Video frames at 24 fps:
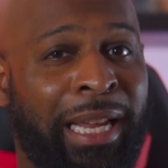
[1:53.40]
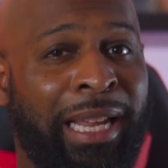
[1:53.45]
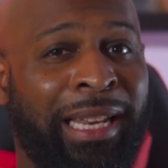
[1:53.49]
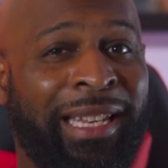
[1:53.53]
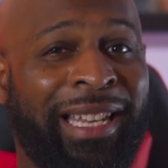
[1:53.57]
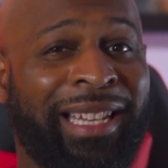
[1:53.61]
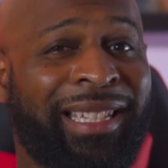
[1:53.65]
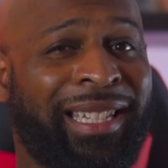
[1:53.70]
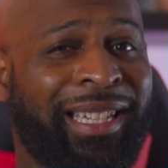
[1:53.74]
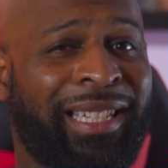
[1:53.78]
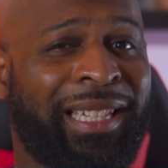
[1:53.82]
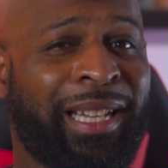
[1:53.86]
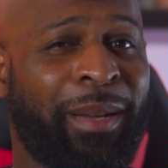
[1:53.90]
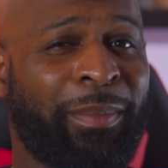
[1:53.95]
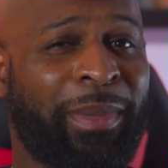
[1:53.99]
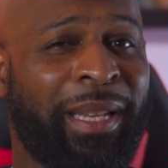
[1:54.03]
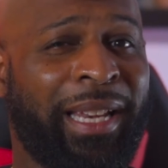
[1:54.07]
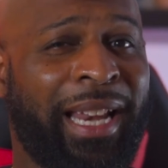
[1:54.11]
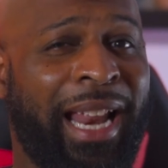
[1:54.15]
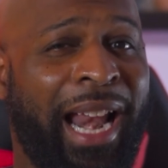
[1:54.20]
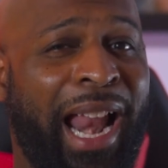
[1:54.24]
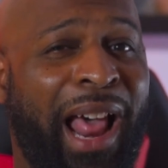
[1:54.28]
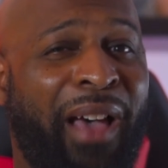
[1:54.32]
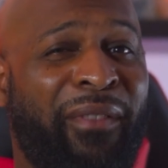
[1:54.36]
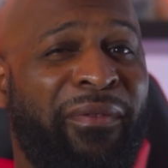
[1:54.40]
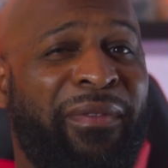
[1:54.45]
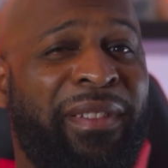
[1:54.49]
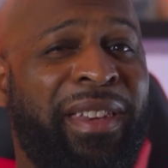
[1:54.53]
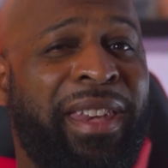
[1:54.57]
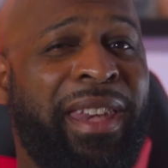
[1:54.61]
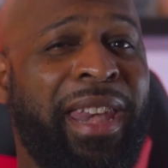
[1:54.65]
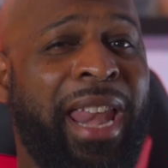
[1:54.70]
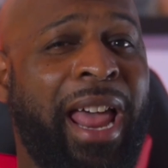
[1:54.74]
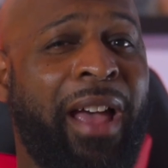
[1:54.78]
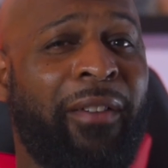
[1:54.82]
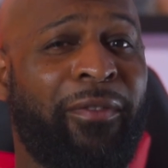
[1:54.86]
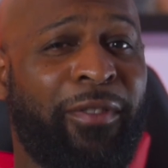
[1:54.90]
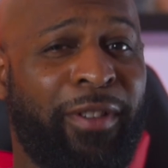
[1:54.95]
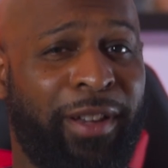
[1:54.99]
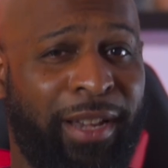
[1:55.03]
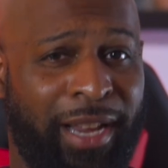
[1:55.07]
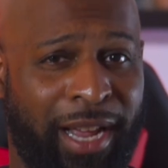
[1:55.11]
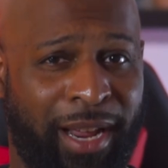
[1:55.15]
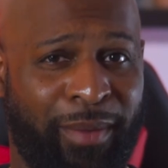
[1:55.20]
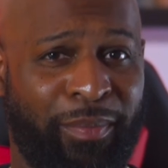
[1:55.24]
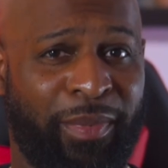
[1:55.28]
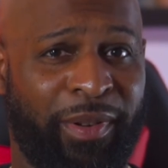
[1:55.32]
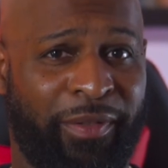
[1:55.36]
this is something that I've never
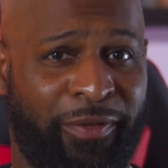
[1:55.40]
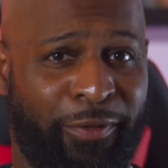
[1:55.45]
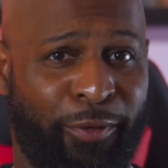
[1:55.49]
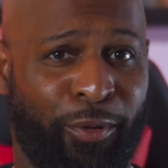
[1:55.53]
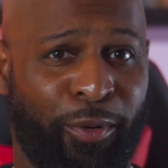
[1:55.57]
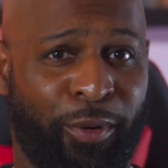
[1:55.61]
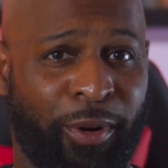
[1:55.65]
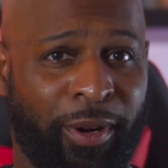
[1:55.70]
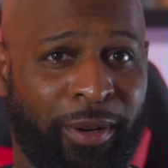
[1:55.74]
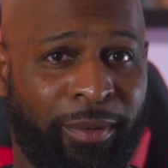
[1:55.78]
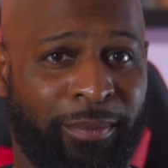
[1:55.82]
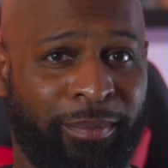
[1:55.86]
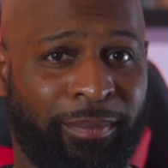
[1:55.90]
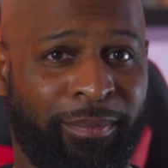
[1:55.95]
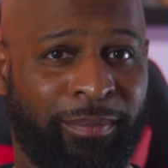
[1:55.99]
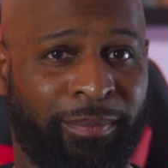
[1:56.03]
done before.